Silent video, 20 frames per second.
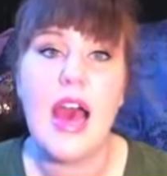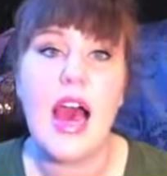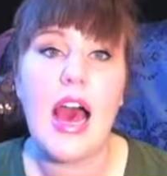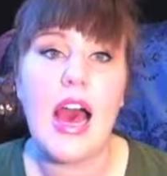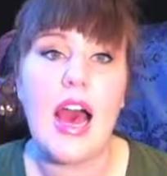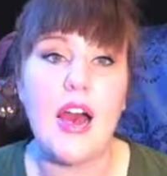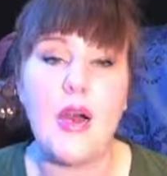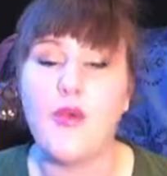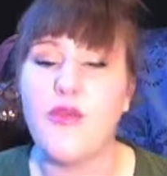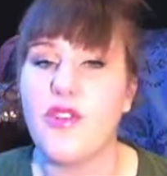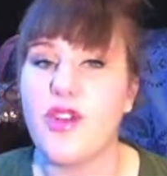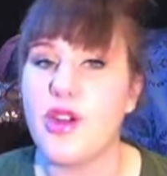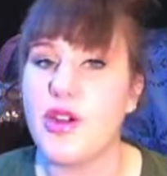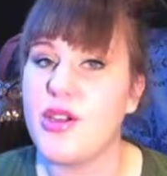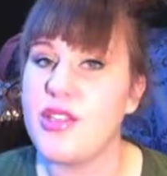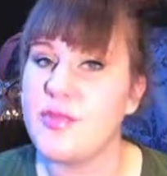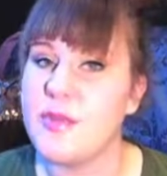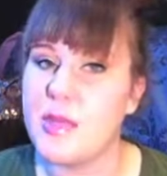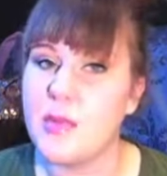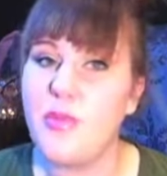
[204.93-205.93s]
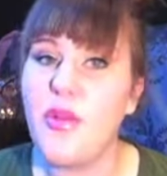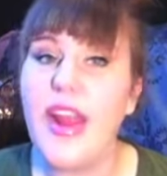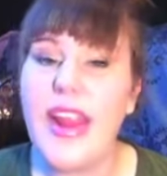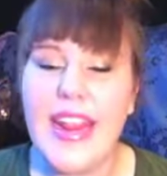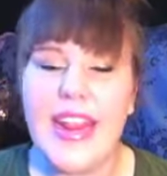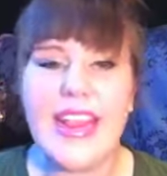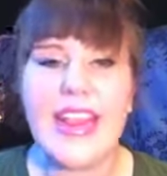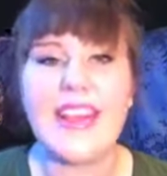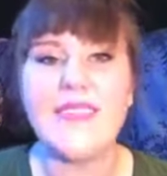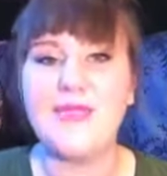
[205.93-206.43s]
uh, over Christmas
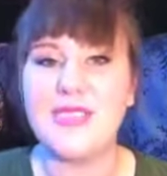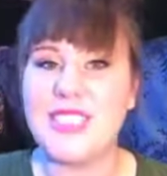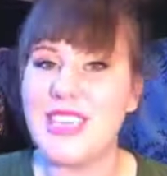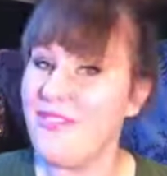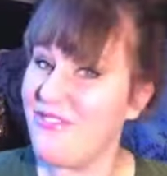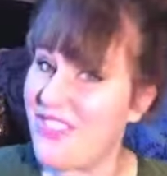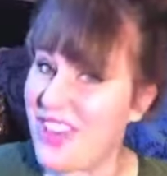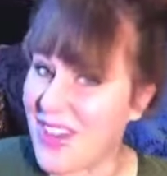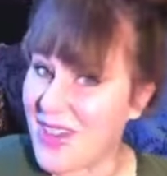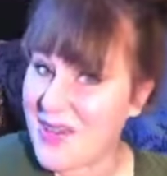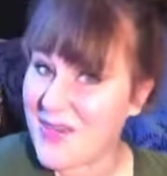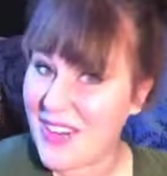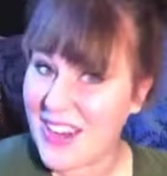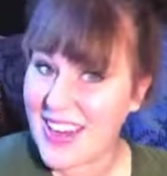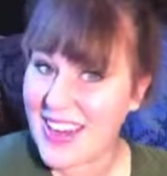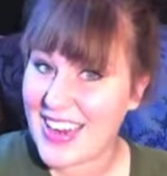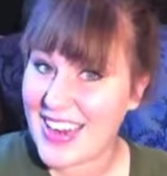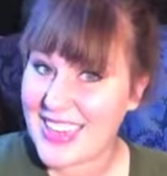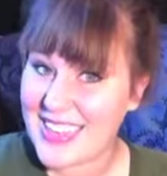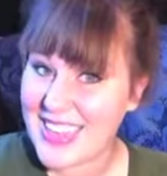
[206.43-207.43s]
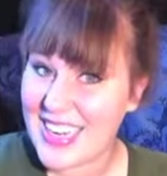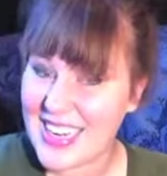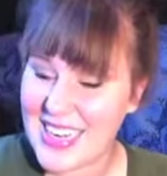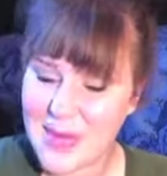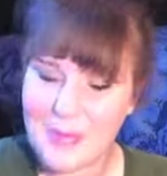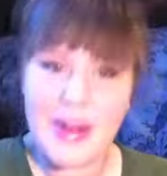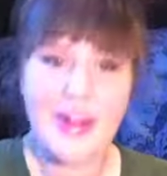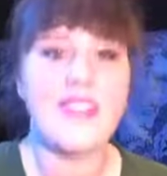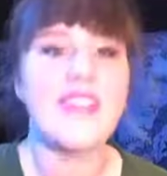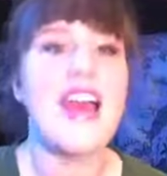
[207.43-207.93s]
break, which I'm very, very
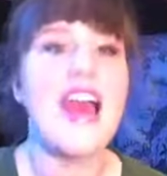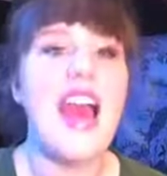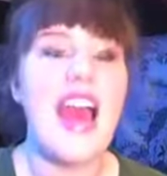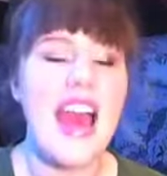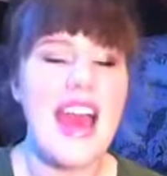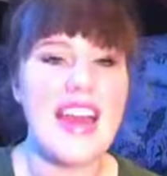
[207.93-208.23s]
excited about.